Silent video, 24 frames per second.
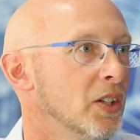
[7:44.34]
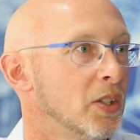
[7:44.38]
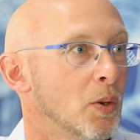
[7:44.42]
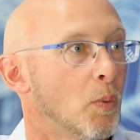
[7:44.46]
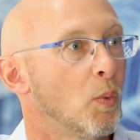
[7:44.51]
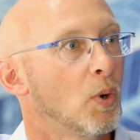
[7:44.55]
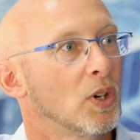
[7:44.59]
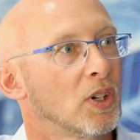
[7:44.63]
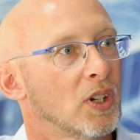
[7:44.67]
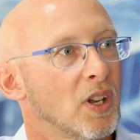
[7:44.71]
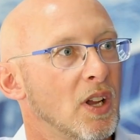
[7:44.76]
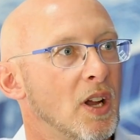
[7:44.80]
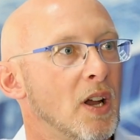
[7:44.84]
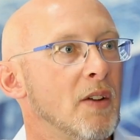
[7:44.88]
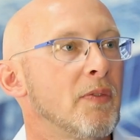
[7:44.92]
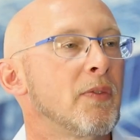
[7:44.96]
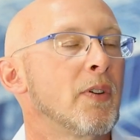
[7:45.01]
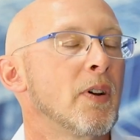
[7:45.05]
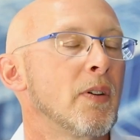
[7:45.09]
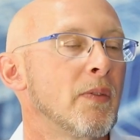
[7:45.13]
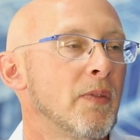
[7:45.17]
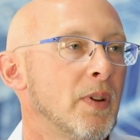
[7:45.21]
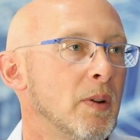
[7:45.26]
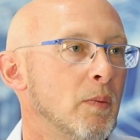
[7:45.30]
to work off
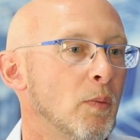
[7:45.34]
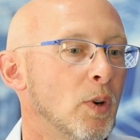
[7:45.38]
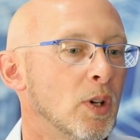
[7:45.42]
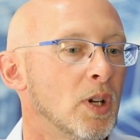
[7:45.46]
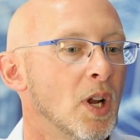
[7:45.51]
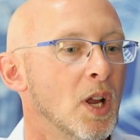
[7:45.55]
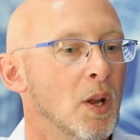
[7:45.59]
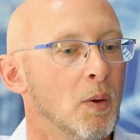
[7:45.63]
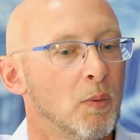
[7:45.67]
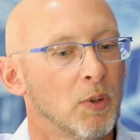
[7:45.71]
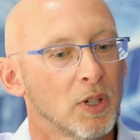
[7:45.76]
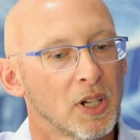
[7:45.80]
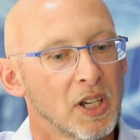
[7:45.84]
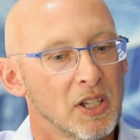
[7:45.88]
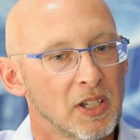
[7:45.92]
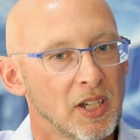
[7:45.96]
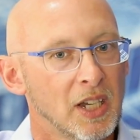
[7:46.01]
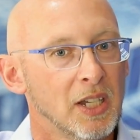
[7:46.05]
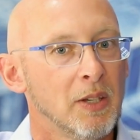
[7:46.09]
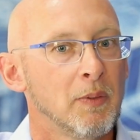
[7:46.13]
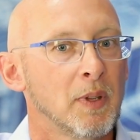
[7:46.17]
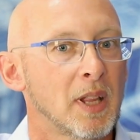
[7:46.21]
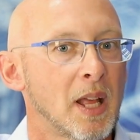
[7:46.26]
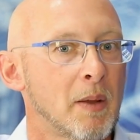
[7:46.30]
of. And we're
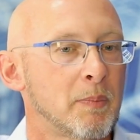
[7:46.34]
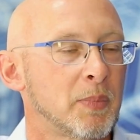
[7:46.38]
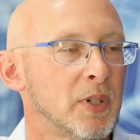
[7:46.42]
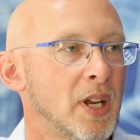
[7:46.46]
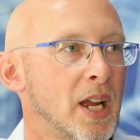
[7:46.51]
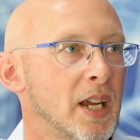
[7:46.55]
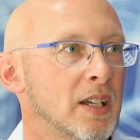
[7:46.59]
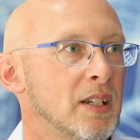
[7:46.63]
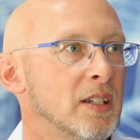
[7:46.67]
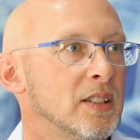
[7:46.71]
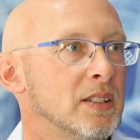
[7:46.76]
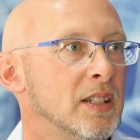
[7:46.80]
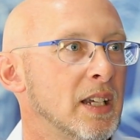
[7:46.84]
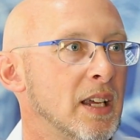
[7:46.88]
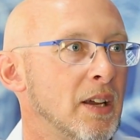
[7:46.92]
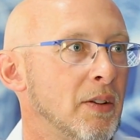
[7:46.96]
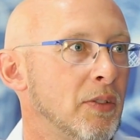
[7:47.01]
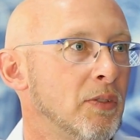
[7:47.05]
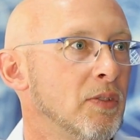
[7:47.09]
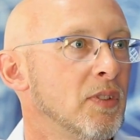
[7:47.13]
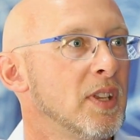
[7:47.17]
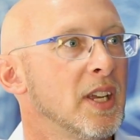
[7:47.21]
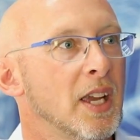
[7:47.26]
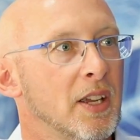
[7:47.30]
continuing that practice now
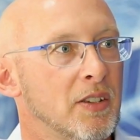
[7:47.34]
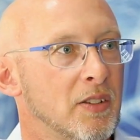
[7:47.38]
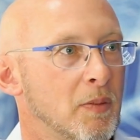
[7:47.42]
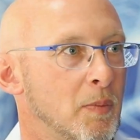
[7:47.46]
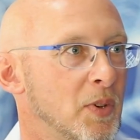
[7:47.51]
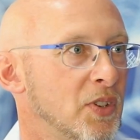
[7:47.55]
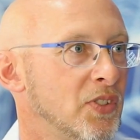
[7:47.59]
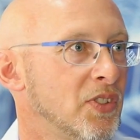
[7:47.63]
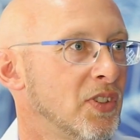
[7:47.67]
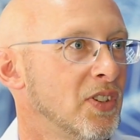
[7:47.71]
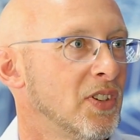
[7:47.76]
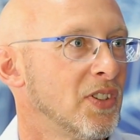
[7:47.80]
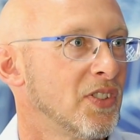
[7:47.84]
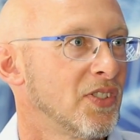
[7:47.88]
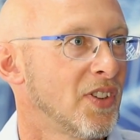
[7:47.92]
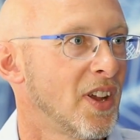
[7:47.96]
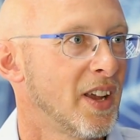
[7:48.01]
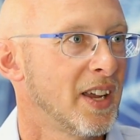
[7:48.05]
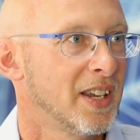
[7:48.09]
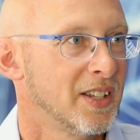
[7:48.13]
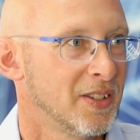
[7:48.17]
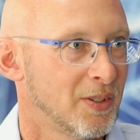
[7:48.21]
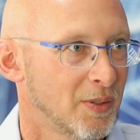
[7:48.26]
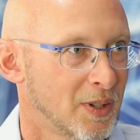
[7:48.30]
through the exhibition
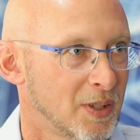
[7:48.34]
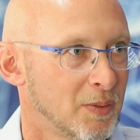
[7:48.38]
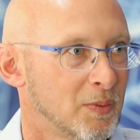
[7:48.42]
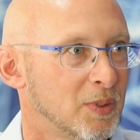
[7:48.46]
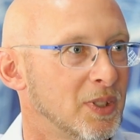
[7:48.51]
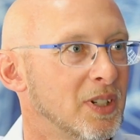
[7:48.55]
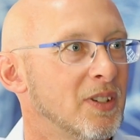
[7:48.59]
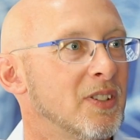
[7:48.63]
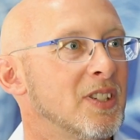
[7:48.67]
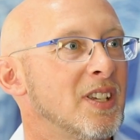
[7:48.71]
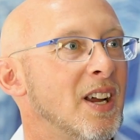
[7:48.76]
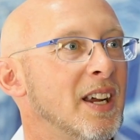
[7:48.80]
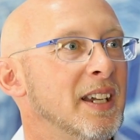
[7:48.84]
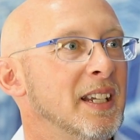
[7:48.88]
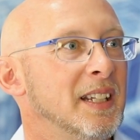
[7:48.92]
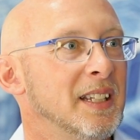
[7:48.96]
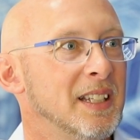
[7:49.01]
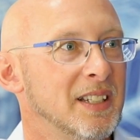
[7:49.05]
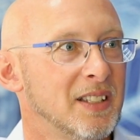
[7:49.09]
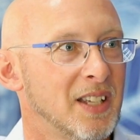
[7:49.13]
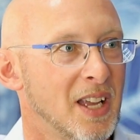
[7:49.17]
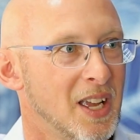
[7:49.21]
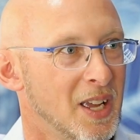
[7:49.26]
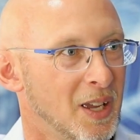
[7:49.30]
design. So as we're designing
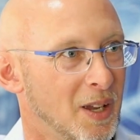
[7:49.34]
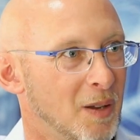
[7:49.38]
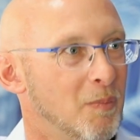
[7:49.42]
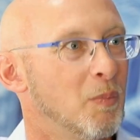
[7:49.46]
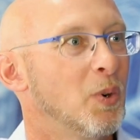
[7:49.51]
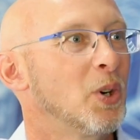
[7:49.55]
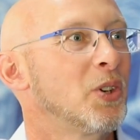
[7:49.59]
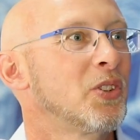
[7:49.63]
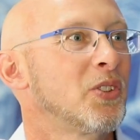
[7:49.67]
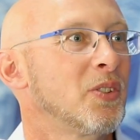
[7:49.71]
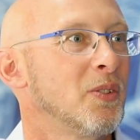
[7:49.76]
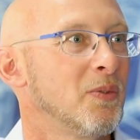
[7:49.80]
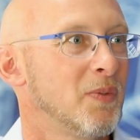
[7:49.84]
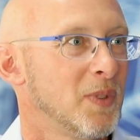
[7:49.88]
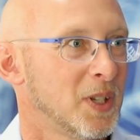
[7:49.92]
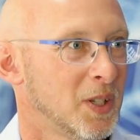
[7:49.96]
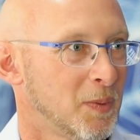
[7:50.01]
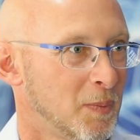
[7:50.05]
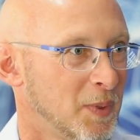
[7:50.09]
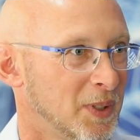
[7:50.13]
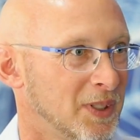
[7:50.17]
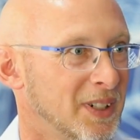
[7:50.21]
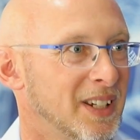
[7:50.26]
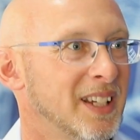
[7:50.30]
these immersive
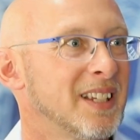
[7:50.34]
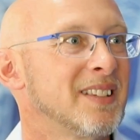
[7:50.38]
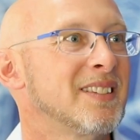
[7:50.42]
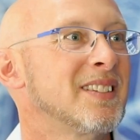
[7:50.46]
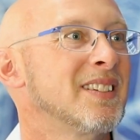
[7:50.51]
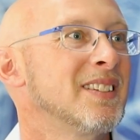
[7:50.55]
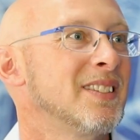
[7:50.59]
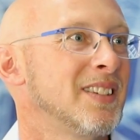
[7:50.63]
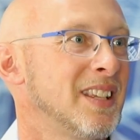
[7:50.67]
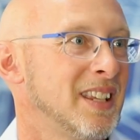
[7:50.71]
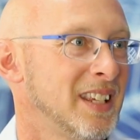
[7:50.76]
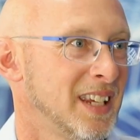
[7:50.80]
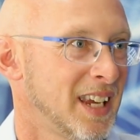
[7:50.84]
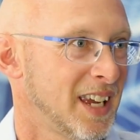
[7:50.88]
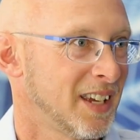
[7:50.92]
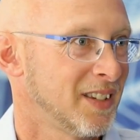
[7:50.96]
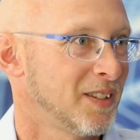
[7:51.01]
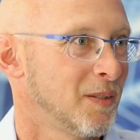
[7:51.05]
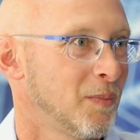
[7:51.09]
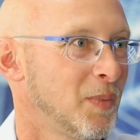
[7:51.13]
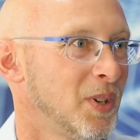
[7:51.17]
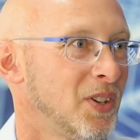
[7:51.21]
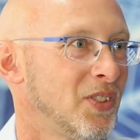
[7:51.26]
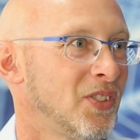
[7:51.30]
experiences in the
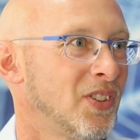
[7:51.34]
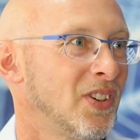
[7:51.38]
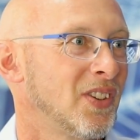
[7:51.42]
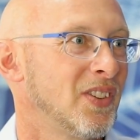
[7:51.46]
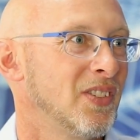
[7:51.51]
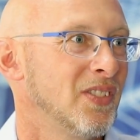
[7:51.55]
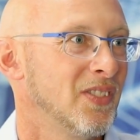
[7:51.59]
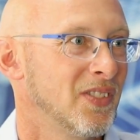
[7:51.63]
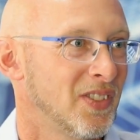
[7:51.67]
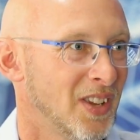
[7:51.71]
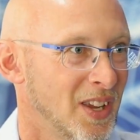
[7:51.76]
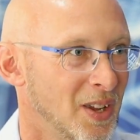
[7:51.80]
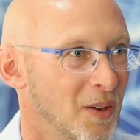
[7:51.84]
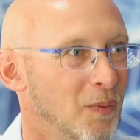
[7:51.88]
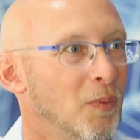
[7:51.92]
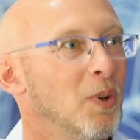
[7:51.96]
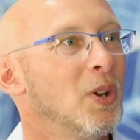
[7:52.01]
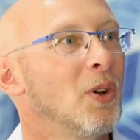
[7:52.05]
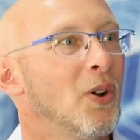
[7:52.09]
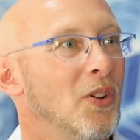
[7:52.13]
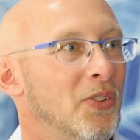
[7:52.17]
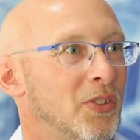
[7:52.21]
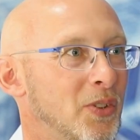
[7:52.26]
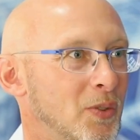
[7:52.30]
exhibitions, we
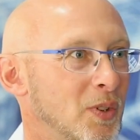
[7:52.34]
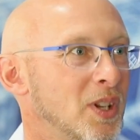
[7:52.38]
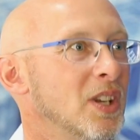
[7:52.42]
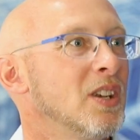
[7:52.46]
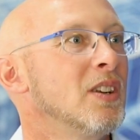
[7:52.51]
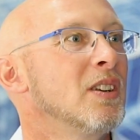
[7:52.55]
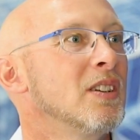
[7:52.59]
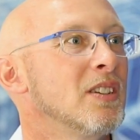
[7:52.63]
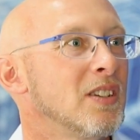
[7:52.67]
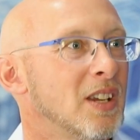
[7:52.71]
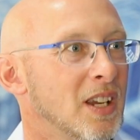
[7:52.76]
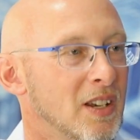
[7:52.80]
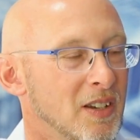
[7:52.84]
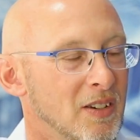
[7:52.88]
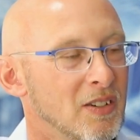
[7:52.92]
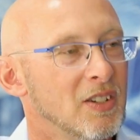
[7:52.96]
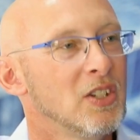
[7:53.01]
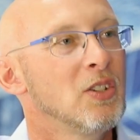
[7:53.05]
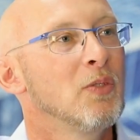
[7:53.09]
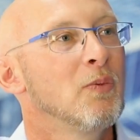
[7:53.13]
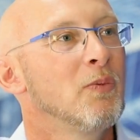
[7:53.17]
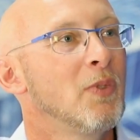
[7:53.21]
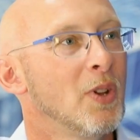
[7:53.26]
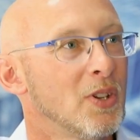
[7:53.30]
also
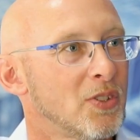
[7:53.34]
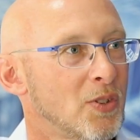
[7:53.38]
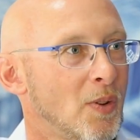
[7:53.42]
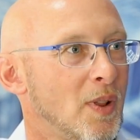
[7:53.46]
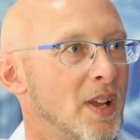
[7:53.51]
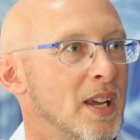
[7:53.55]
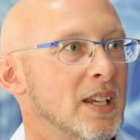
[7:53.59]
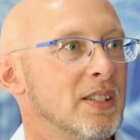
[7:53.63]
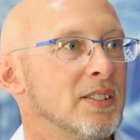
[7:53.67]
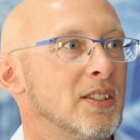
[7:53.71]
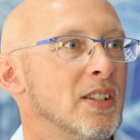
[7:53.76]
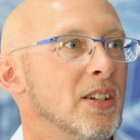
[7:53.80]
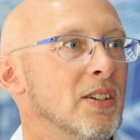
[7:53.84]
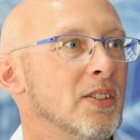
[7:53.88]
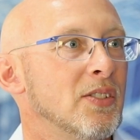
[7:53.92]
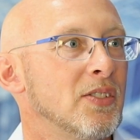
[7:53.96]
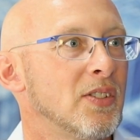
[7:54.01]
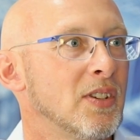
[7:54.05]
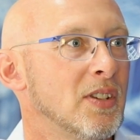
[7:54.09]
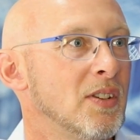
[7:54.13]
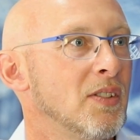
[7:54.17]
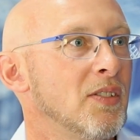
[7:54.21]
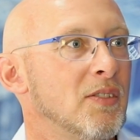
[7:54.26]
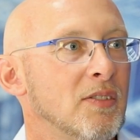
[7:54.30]
can visualize those
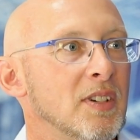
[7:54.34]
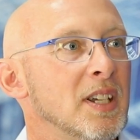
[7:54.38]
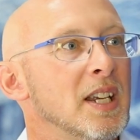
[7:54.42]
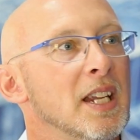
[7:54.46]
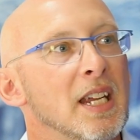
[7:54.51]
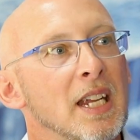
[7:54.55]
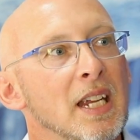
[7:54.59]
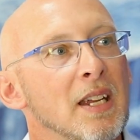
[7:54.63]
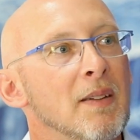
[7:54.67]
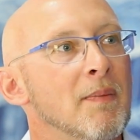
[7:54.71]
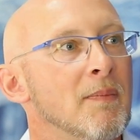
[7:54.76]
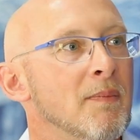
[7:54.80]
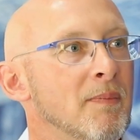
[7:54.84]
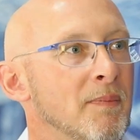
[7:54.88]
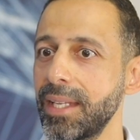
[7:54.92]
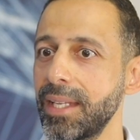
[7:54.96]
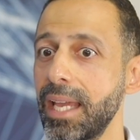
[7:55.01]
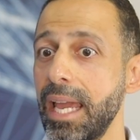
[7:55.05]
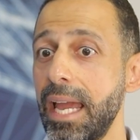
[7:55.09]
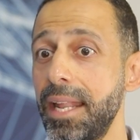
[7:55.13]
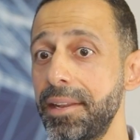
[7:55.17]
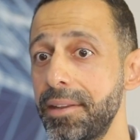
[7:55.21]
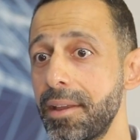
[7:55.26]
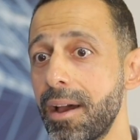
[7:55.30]
in 3D.
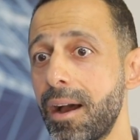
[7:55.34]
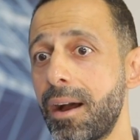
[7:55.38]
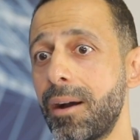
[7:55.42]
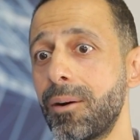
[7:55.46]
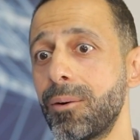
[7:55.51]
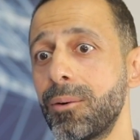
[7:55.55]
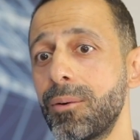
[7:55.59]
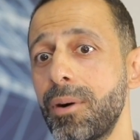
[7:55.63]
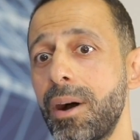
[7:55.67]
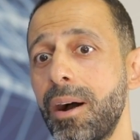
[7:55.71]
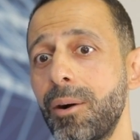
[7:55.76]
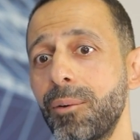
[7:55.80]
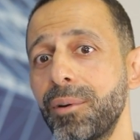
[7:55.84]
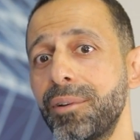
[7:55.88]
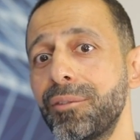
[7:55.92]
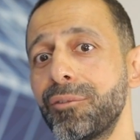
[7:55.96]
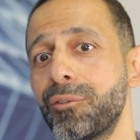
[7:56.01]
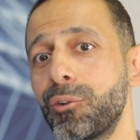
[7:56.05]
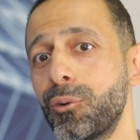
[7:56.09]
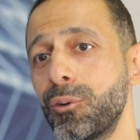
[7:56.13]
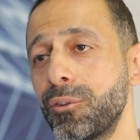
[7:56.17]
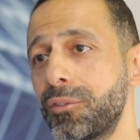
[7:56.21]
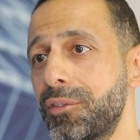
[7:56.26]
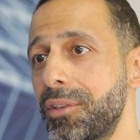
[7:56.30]
And how
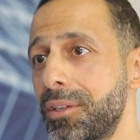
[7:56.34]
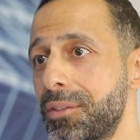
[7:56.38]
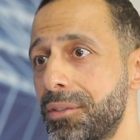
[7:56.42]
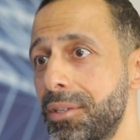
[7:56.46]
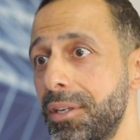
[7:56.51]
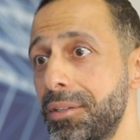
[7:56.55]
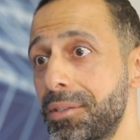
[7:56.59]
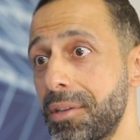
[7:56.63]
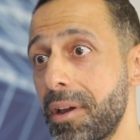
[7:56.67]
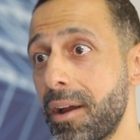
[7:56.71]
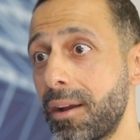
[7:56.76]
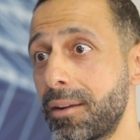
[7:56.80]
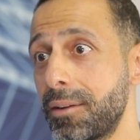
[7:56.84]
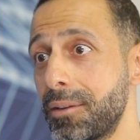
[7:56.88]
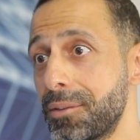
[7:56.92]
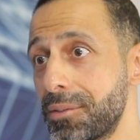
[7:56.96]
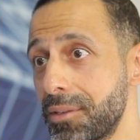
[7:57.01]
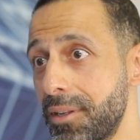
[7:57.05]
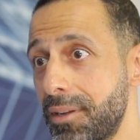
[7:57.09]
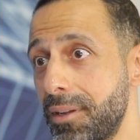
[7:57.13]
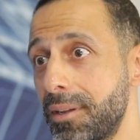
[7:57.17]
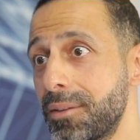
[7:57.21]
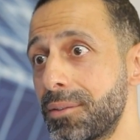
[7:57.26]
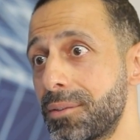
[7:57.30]
involved is His
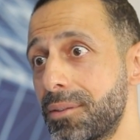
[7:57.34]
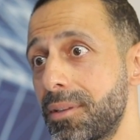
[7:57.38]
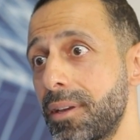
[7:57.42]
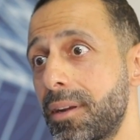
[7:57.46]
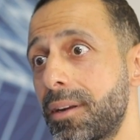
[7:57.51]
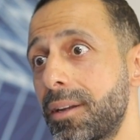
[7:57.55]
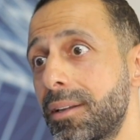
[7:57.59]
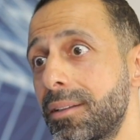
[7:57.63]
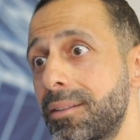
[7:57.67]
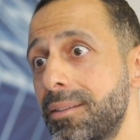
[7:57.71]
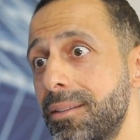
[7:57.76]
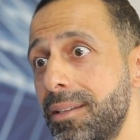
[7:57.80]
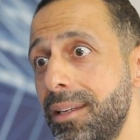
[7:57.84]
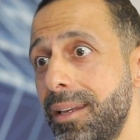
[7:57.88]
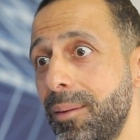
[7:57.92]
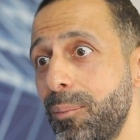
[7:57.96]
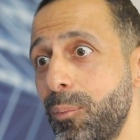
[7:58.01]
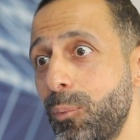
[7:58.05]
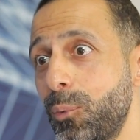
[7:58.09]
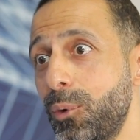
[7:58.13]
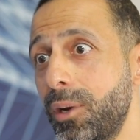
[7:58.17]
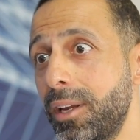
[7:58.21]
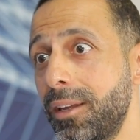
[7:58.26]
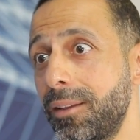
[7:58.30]
Highness and his direct
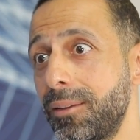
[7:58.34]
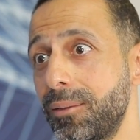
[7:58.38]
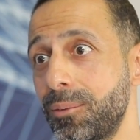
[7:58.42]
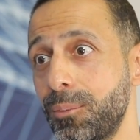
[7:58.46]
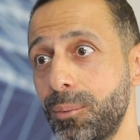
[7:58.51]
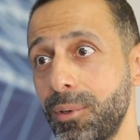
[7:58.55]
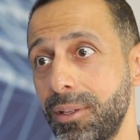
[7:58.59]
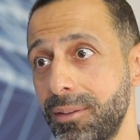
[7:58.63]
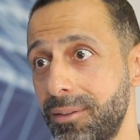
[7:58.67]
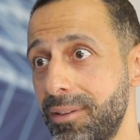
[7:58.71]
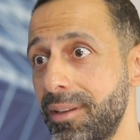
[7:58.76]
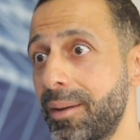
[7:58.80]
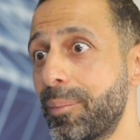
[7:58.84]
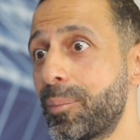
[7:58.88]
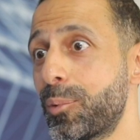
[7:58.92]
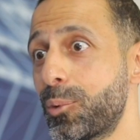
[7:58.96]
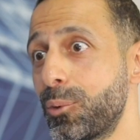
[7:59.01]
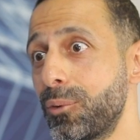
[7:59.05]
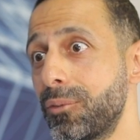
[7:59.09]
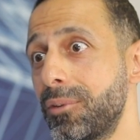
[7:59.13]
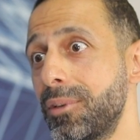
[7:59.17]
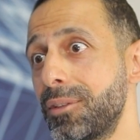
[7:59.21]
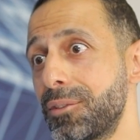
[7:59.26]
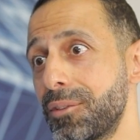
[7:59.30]
team with the
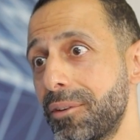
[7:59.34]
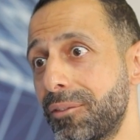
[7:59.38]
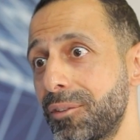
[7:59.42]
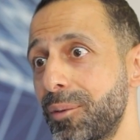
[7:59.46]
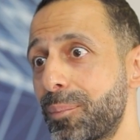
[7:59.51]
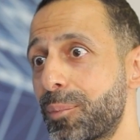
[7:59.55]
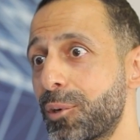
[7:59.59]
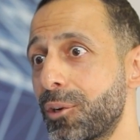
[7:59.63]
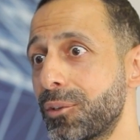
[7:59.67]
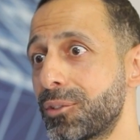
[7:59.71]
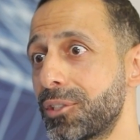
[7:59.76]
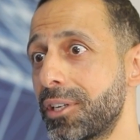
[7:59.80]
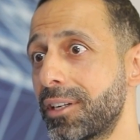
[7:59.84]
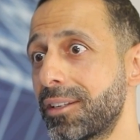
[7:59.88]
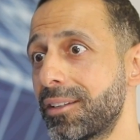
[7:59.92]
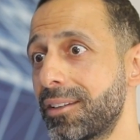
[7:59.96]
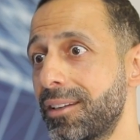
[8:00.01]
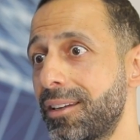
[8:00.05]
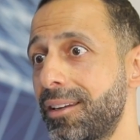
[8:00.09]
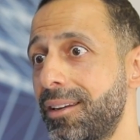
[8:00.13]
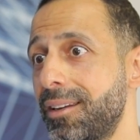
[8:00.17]
approvals of the project?